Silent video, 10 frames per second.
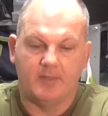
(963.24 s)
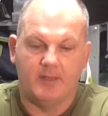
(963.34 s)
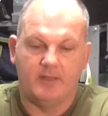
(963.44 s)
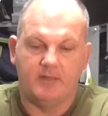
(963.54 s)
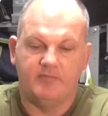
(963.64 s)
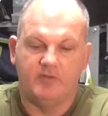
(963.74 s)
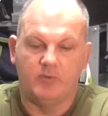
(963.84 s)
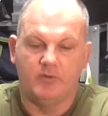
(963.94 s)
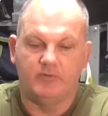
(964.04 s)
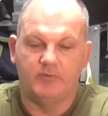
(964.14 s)
and if you
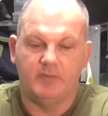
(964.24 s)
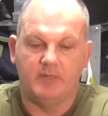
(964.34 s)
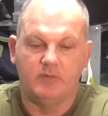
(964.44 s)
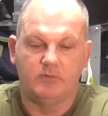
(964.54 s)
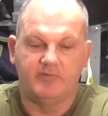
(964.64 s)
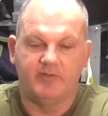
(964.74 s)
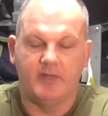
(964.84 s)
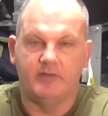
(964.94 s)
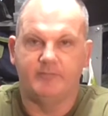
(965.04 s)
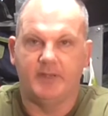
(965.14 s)
want to be
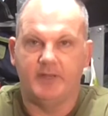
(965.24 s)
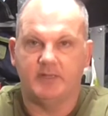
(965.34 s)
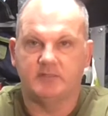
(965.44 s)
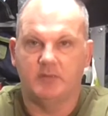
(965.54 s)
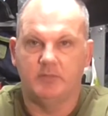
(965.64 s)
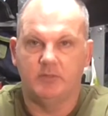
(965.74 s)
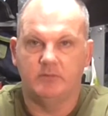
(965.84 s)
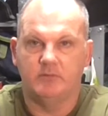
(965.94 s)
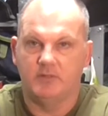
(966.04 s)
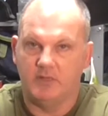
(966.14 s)
notified of my next upload,
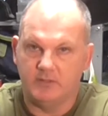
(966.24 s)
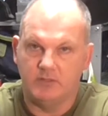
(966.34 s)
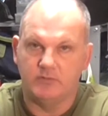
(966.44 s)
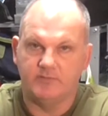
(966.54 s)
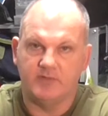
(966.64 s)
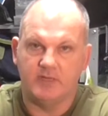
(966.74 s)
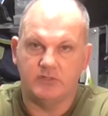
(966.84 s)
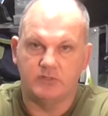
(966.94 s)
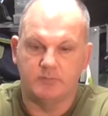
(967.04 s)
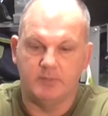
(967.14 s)
hit the
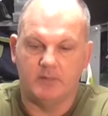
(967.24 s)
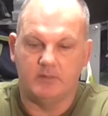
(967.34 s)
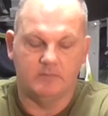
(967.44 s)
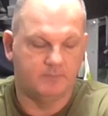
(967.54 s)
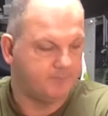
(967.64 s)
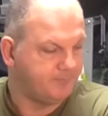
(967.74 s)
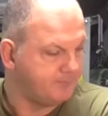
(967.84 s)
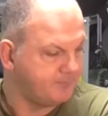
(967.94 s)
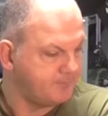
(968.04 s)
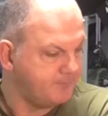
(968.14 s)
notifications bell.
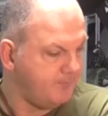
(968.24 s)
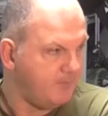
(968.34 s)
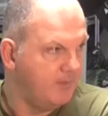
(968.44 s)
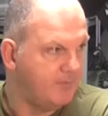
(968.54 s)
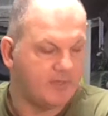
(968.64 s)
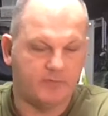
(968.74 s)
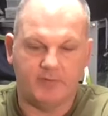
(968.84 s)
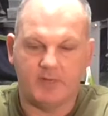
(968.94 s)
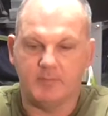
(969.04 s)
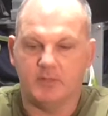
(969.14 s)
Thanks
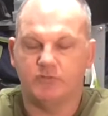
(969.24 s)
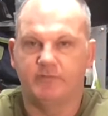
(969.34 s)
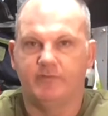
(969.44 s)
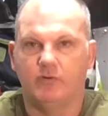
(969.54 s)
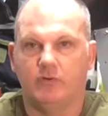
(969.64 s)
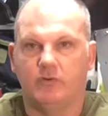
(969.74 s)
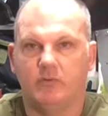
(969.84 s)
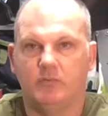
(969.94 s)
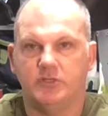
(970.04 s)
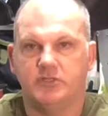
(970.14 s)
very much for
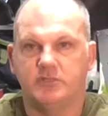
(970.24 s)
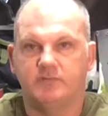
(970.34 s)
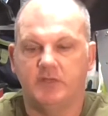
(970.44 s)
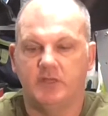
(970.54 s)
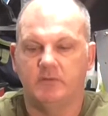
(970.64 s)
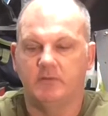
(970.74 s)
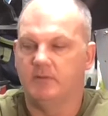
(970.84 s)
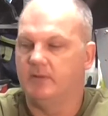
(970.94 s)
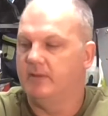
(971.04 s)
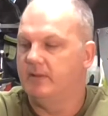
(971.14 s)
watching this video.
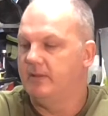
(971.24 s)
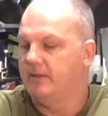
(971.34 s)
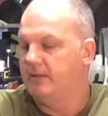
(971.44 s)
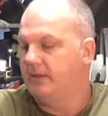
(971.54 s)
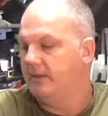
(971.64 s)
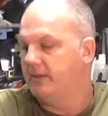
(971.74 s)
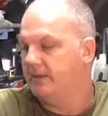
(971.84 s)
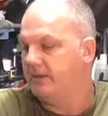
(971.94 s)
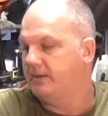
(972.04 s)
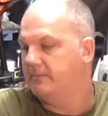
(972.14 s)

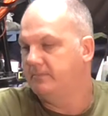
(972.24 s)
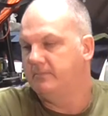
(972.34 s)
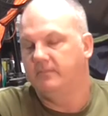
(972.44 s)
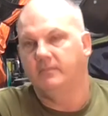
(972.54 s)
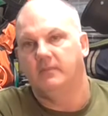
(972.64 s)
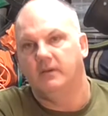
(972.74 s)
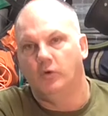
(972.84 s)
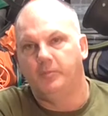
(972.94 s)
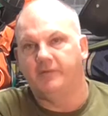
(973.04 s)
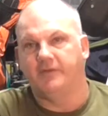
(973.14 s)

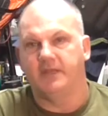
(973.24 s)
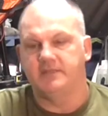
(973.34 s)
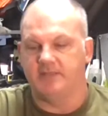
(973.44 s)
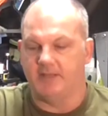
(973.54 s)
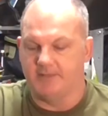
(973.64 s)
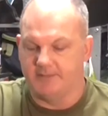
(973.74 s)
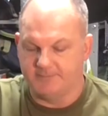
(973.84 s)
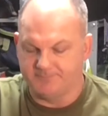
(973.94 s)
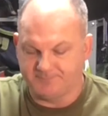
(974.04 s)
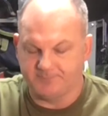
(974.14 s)
Hope you have a nice day,
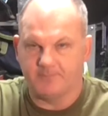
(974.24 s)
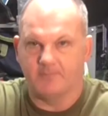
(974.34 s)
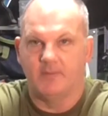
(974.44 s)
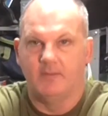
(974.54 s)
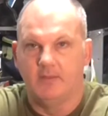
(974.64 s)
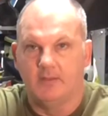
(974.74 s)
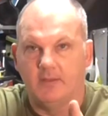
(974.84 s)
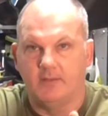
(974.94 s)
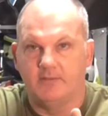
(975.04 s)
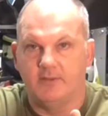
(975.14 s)

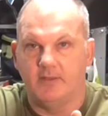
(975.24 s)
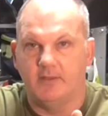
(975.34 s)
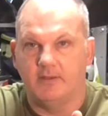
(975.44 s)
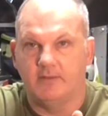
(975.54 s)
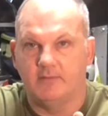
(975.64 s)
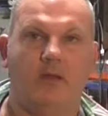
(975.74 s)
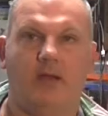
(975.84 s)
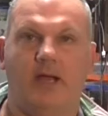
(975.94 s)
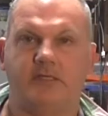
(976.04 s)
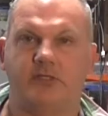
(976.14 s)
and take care.
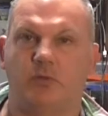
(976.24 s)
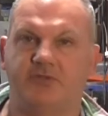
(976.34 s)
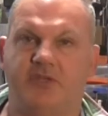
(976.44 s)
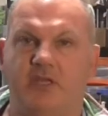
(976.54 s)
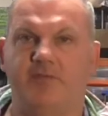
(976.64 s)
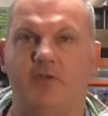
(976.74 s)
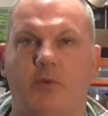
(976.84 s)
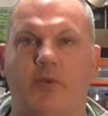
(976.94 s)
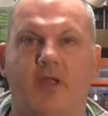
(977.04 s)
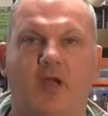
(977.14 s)
I just wanted to give you
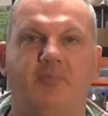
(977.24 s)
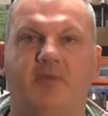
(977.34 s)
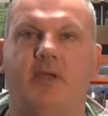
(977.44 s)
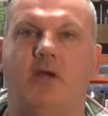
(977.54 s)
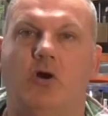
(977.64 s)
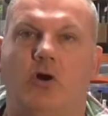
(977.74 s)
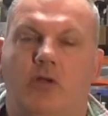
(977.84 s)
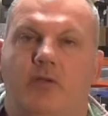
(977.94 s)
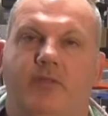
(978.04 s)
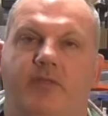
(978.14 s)
a quick update
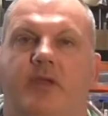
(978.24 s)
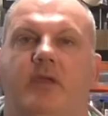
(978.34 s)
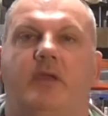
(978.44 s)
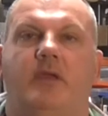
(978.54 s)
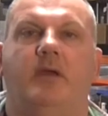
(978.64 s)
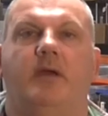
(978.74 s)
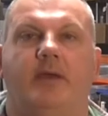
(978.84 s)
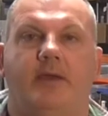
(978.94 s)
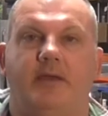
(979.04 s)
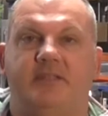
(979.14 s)
on
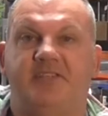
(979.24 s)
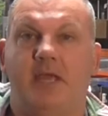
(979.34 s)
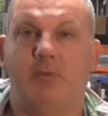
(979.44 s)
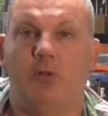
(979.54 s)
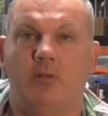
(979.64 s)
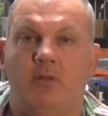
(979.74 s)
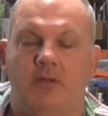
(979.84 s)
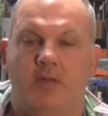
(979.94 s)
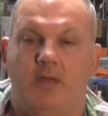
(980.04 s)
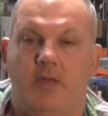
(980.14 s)
the table.
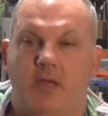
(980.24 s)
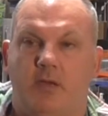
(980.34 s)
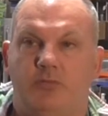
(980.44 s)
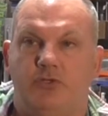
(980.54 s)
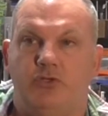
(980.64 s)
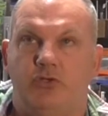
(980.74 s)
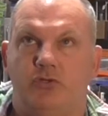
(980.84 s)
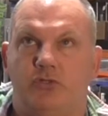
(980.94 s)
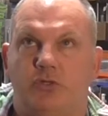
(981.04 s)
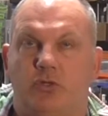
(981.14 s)
It was
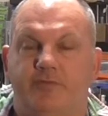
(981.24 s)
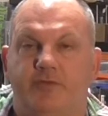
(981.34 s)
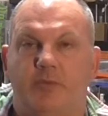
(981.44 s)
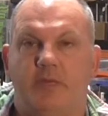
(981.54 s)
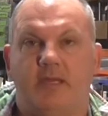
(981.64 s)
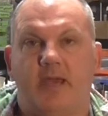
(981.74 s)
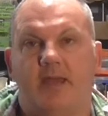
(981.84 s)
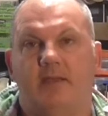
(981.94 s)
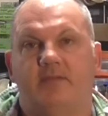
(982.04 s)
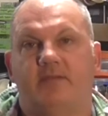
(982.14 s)
used over the
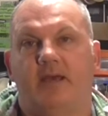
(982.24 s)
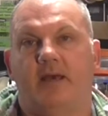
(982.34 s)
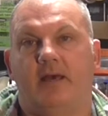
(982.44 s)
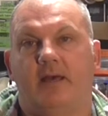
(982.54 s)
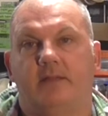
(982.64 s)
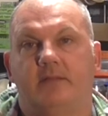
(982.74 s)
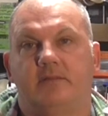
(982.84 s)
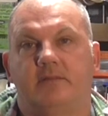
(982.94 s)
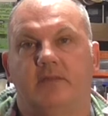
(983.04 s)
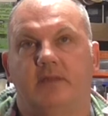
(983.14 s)
weekend,
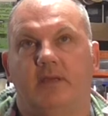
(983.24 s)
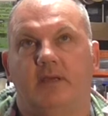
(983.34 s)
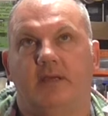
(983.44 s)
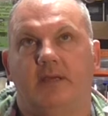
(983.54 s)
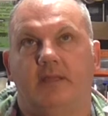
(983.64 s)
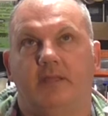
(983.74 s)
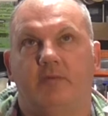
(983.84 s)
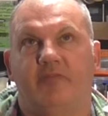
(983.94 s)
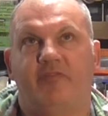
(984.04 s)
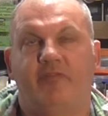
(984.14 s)
and there
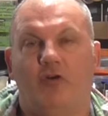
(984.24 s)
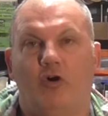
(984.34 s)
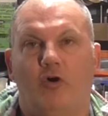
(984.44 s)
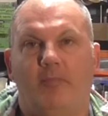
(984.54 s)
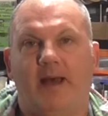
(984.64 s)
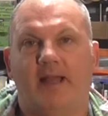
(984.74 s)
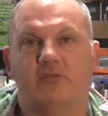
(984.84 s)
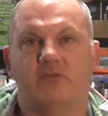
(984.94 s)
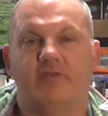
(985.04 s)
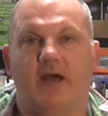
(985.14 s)
were 4
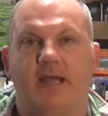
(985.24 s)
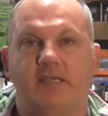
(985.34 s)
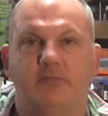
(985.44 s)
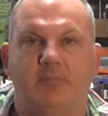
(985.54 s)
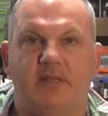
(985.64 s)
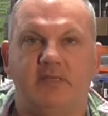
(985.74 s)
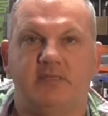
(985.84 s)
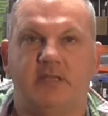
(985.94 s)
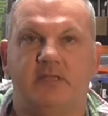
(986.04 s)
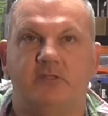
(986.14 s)
bags of ice
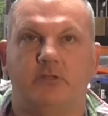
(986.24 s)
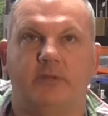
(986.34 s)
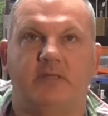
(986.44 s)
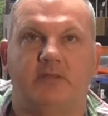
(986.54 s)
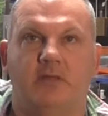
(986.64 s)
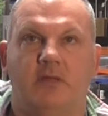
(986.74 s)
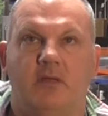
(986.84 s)
placed into it,